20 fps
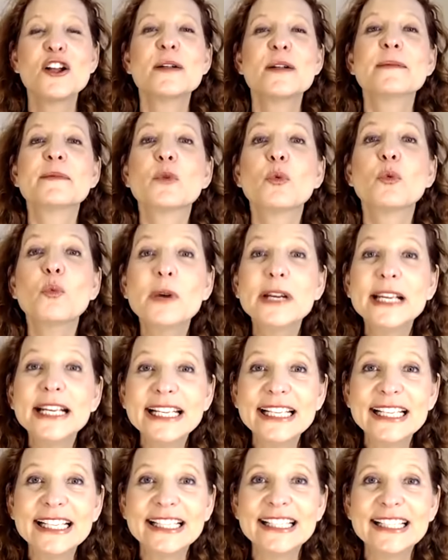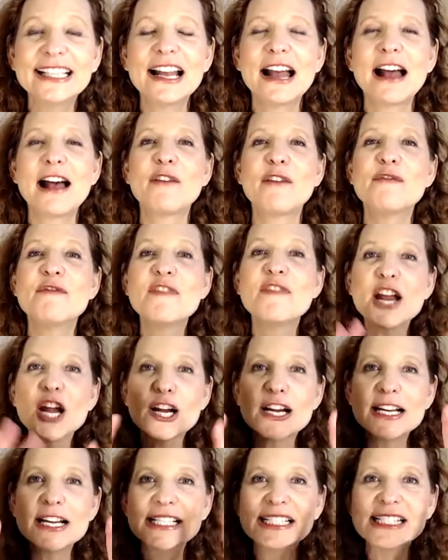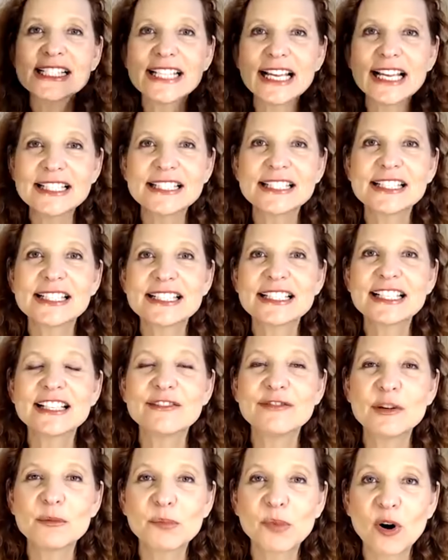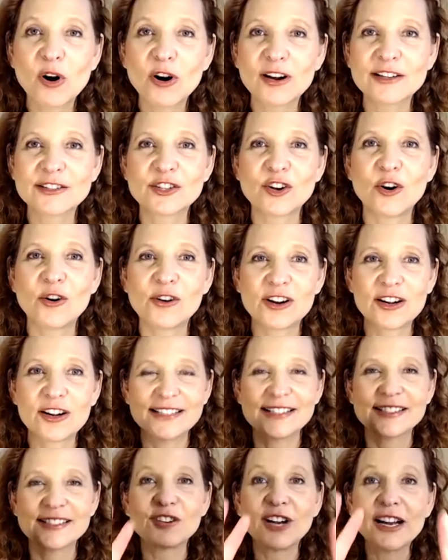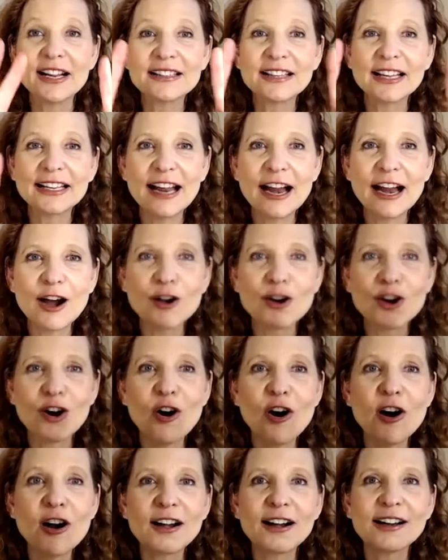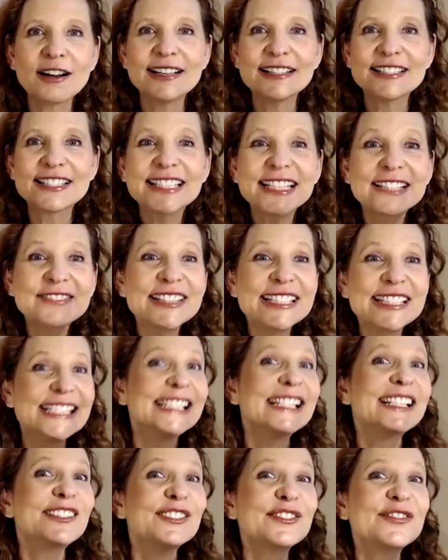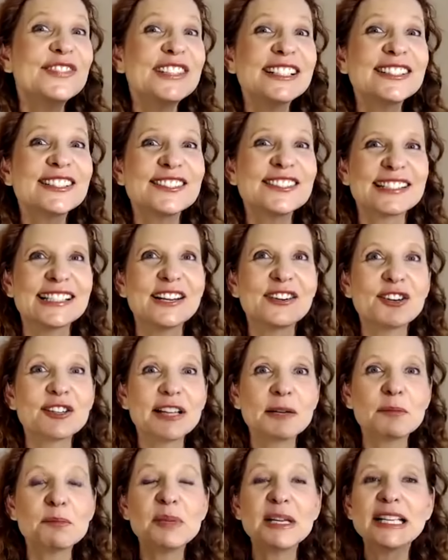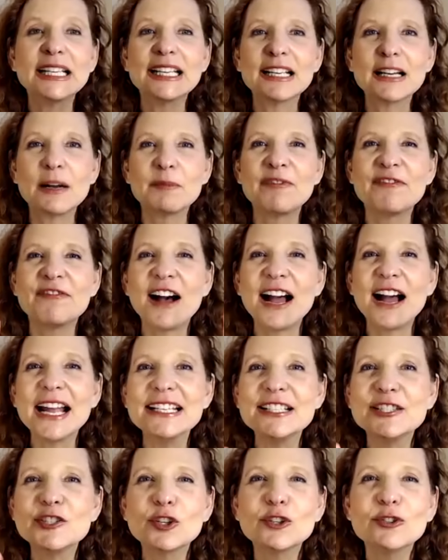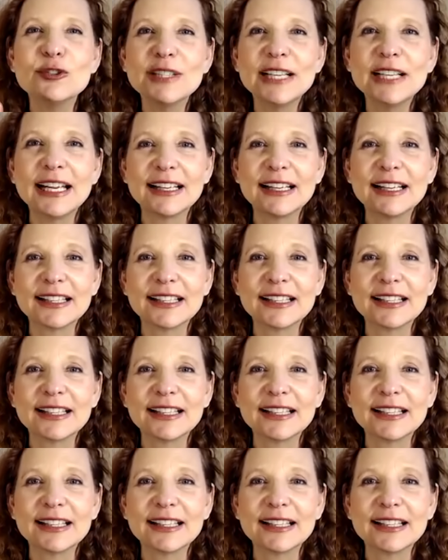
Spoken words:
We have very sensitive and porous auras, right? Like our auras, we have these little feelers that are like picking up, fine tuning.